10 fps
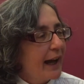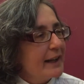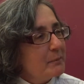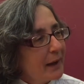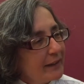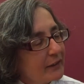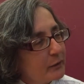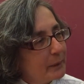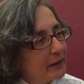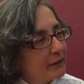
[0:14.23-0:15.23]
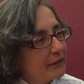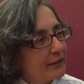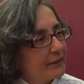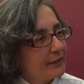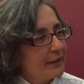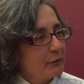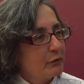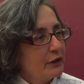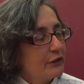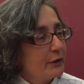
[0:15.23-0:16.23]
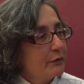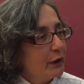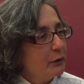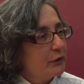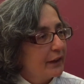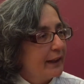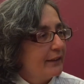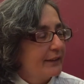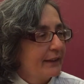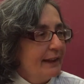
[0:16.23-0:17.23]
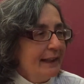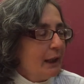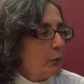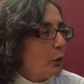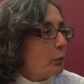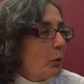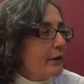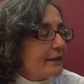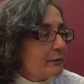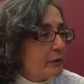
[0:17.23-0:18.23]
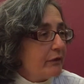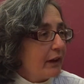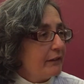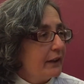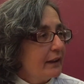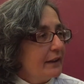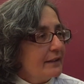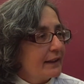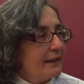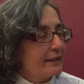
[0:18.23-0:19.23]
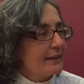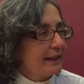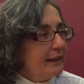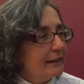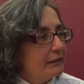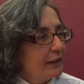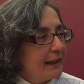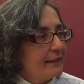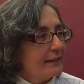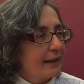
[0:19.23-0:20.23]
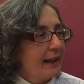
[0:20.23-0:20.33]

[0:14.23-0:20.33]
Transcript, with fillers: And it matters because suffrage, the vote, is what, once every five years. It's a single event.